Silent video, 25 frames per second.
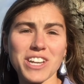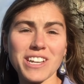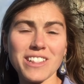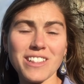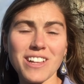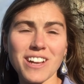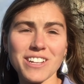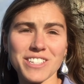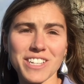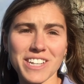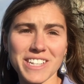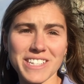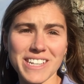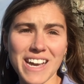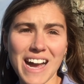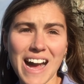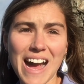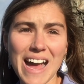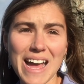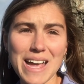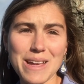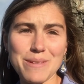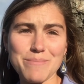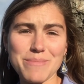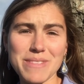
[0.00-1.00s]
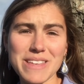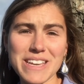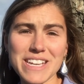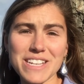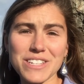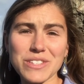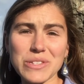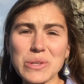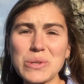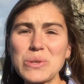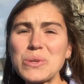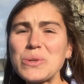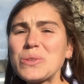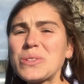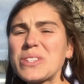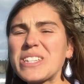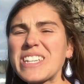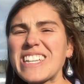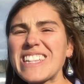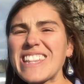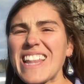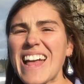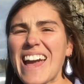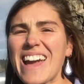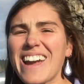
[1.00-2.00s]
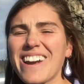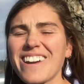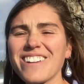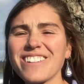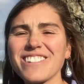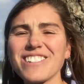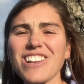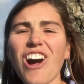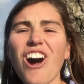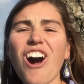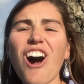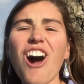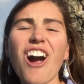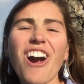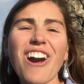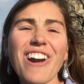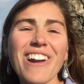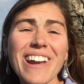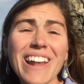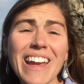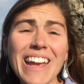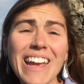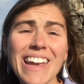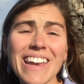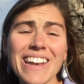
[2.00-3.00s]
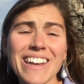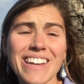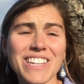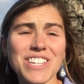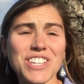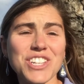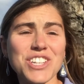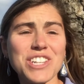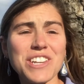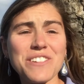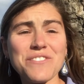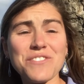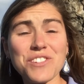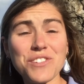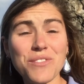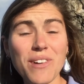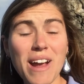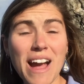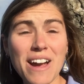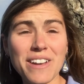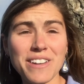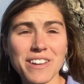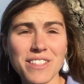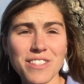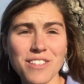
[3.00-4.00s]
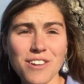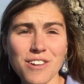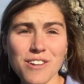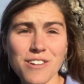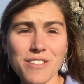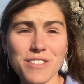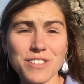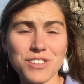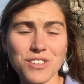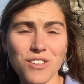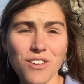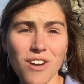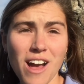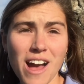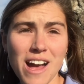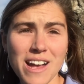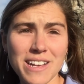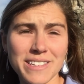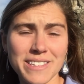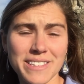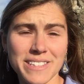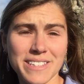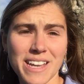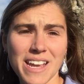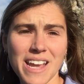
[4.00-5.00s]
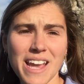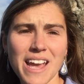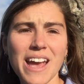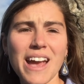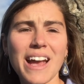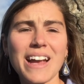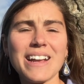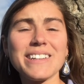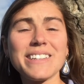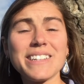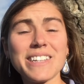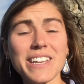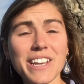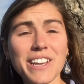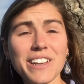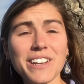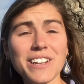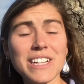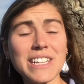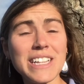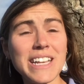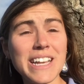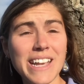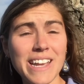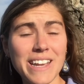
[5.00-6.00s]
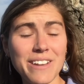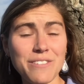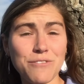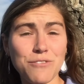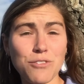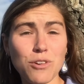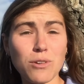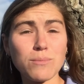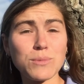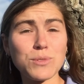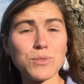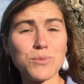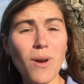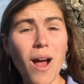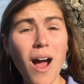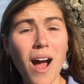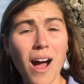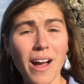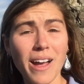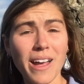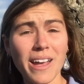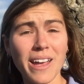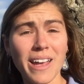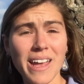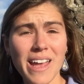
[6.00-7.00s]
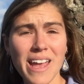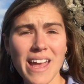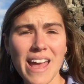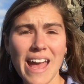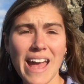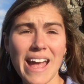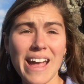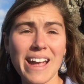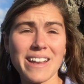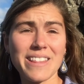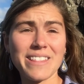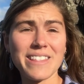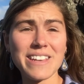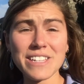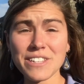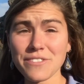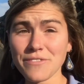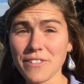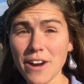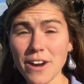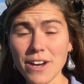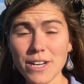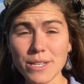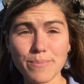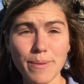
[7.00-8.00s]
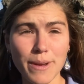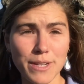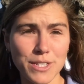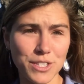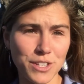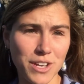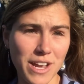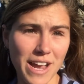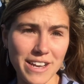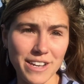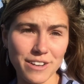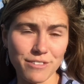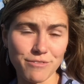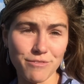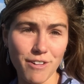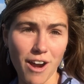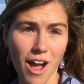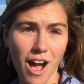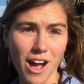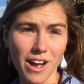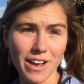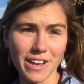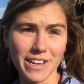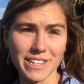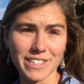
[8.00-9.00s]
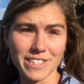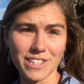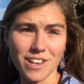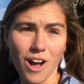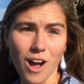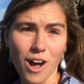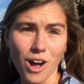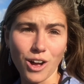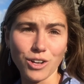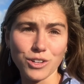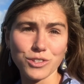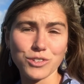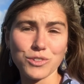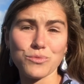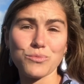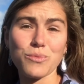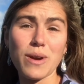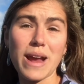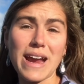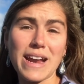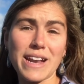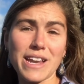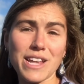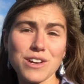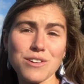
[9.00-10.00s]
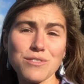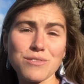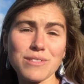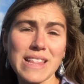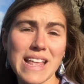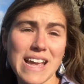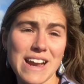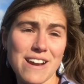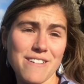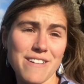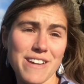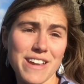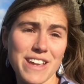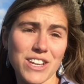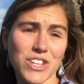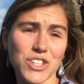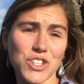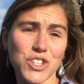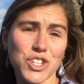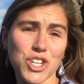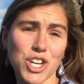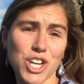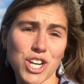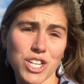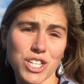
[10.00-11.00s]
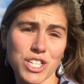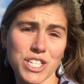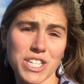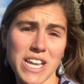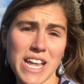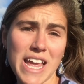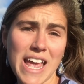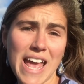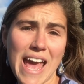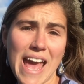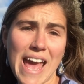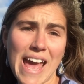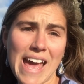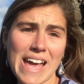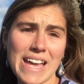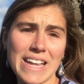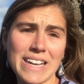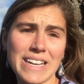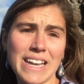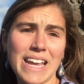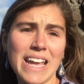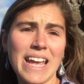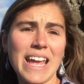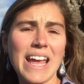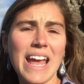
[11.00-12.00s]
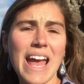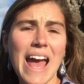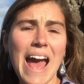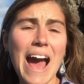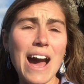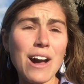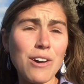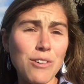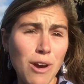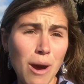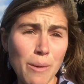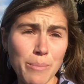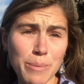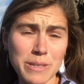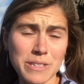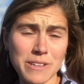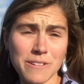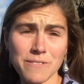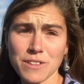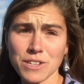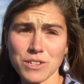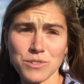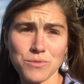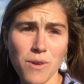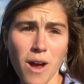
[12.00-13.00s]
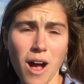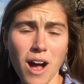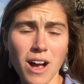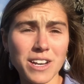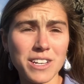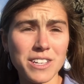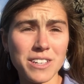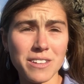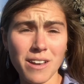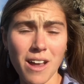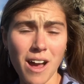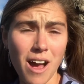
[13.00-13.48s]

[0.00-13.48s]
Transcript: geologic time, these oozy layers harden and shift around in the Earth's crust until it forms rock. And this very special kind of rock is called Radiolarian chert. And outcroppings of this rock